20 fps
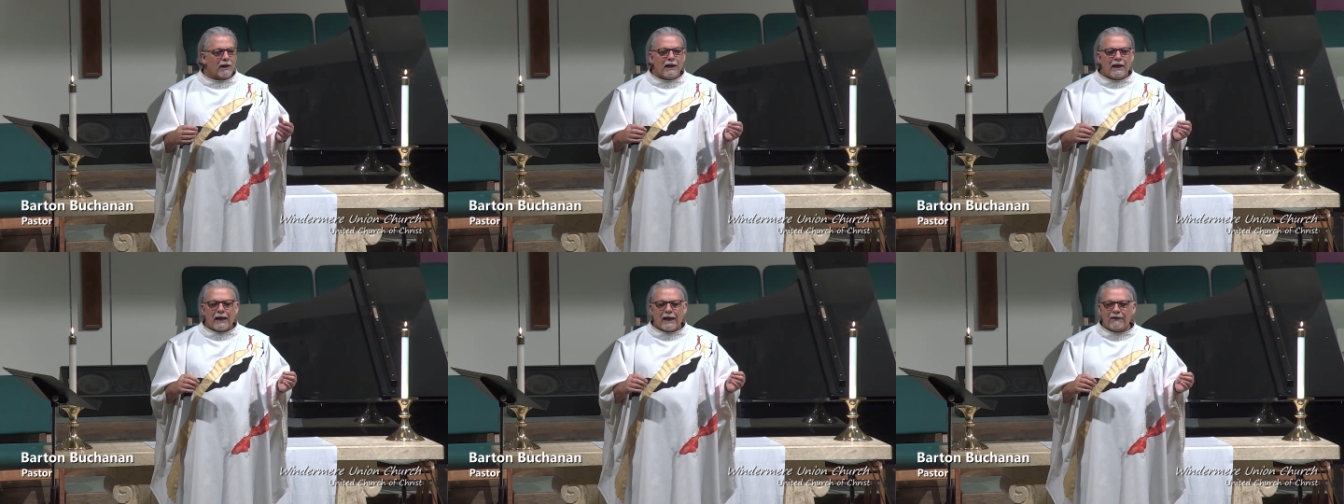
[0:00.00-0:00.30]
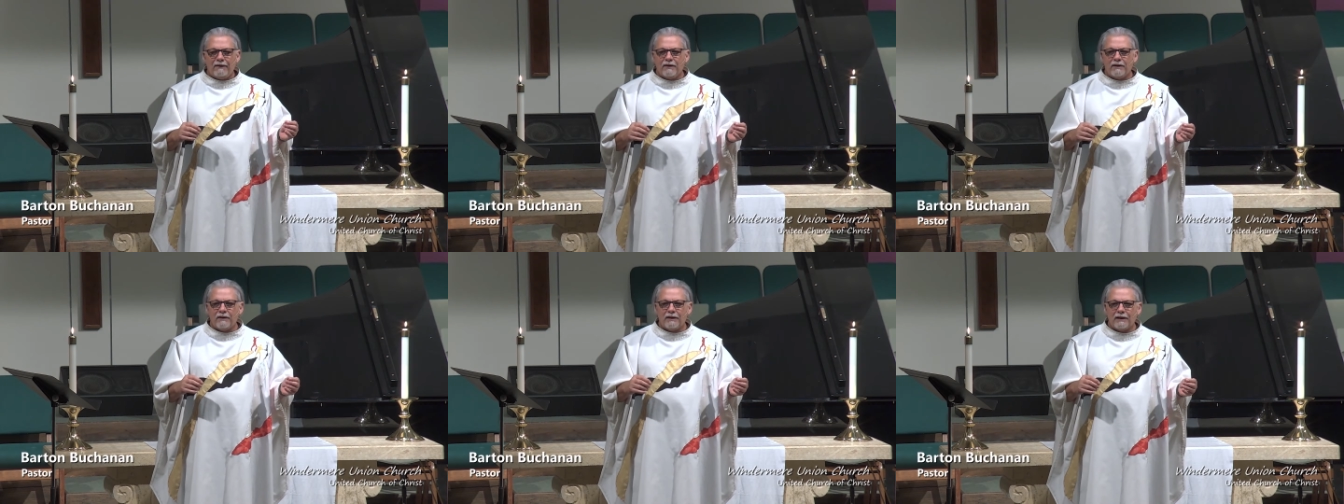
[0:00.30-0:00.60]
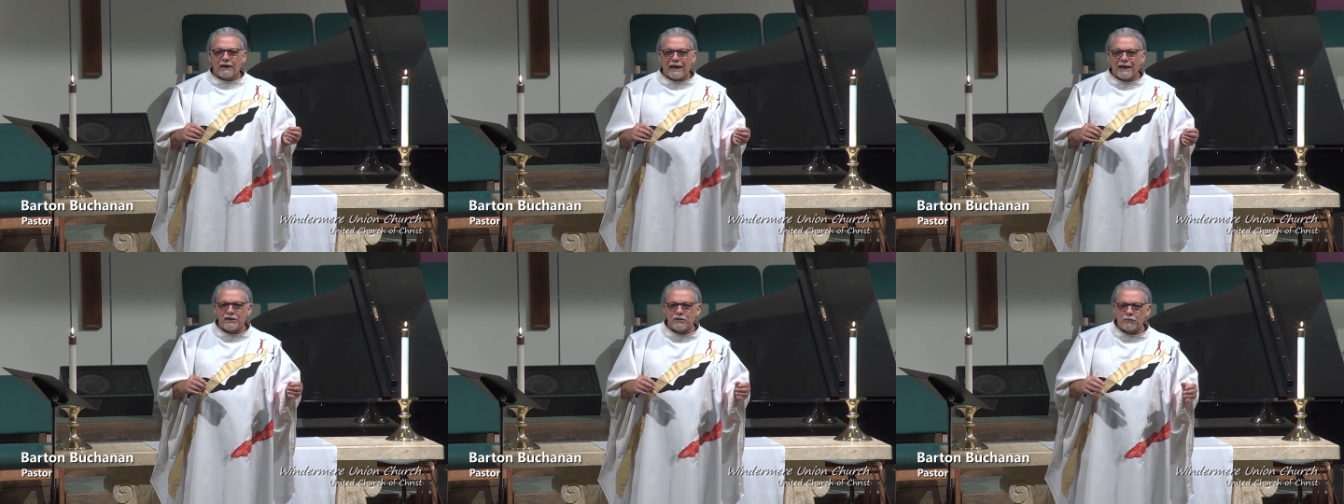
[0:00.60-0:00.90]
And then the
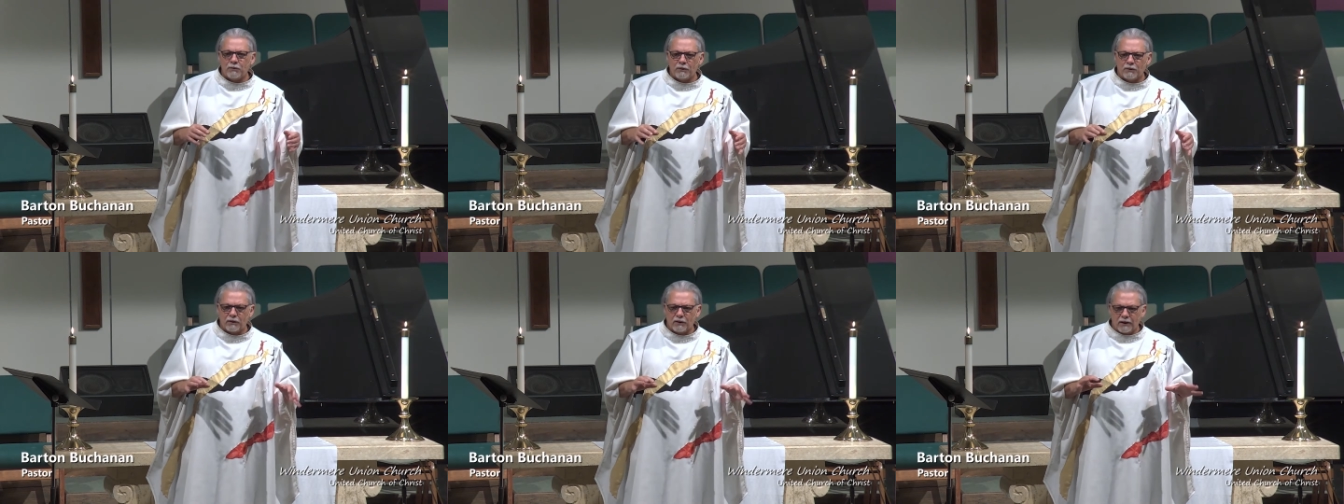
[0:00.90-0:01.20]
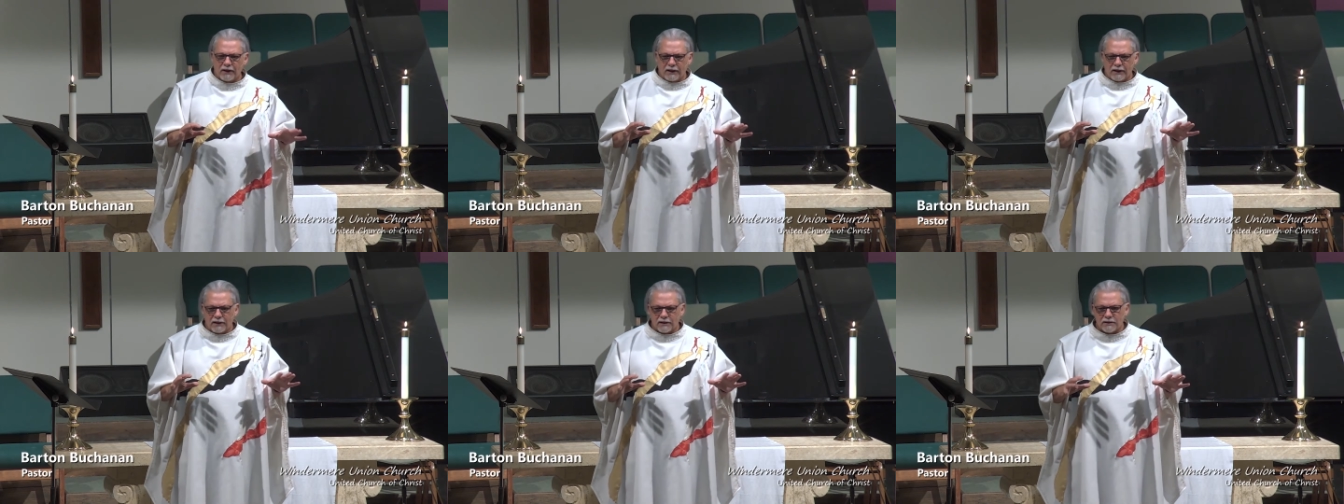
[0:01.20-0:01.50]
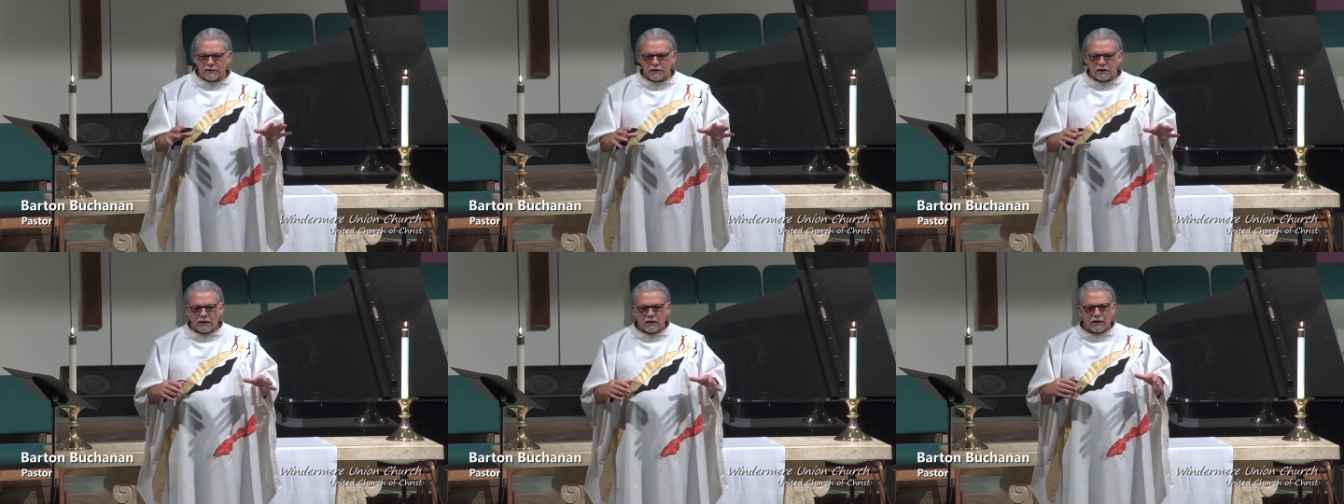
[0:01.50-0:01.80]
last one
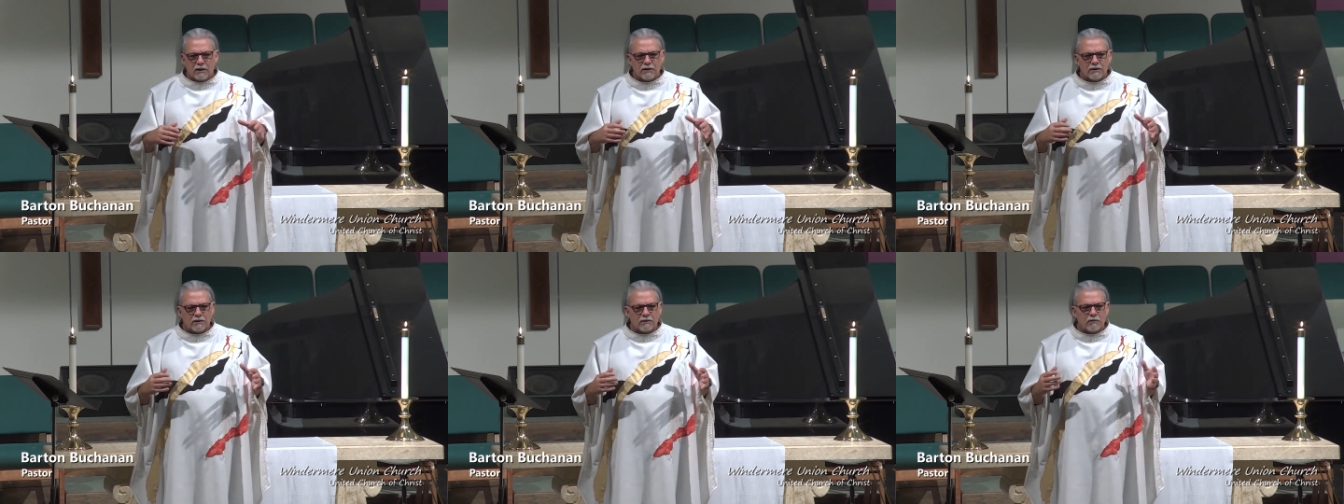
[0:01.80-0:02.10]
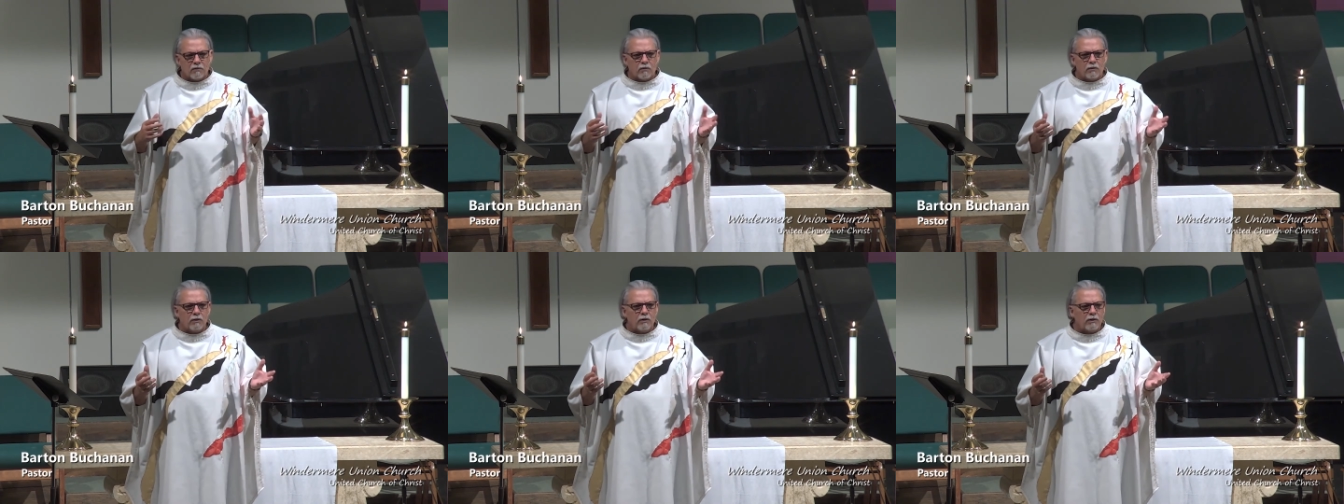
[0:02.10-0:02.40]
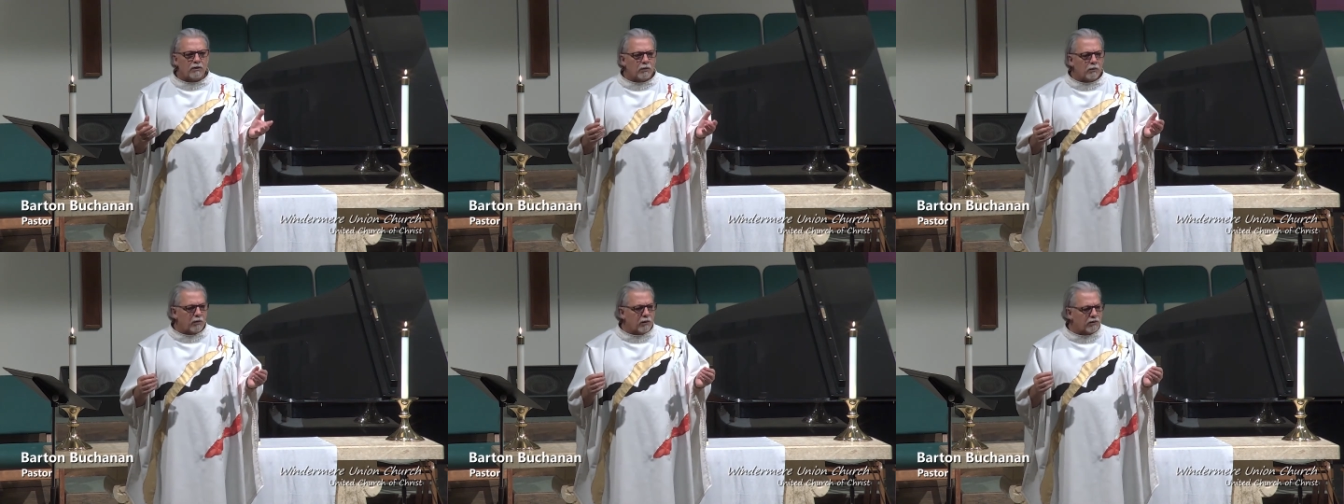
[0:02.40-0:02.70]
is ruling
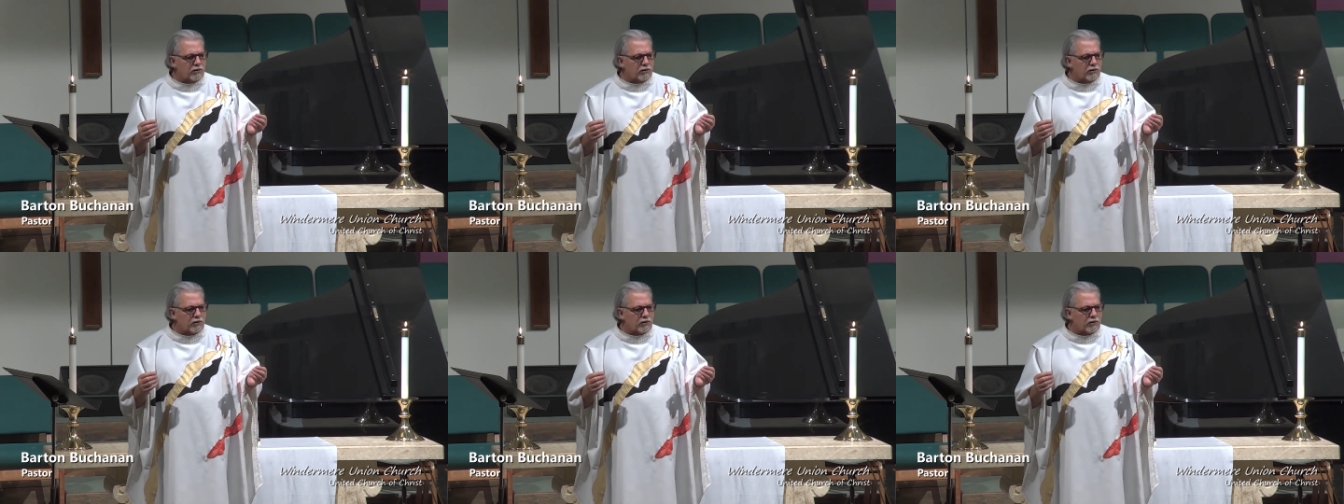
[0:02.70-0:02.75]
the world.